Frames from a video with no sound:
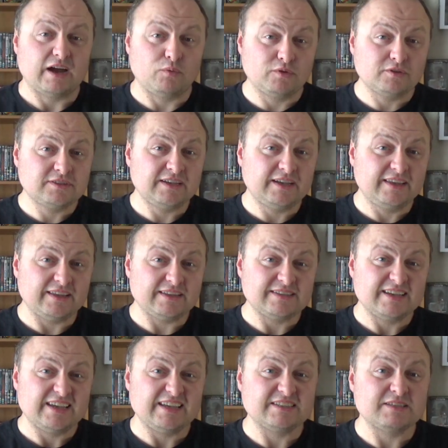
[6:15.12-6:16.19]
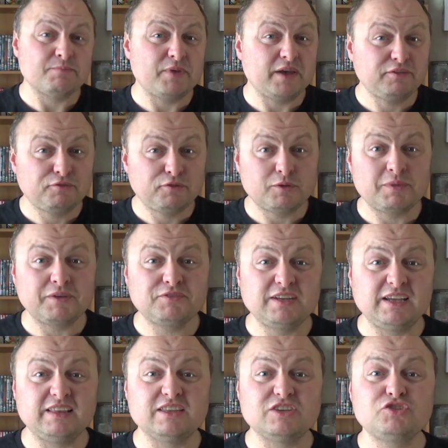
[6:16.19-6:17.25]
I will say this, it's the best film I've
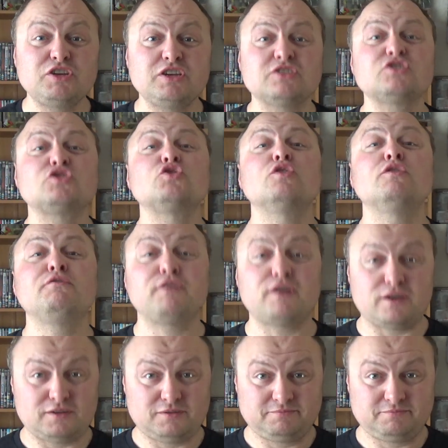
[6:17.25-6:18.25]
seen this year so far.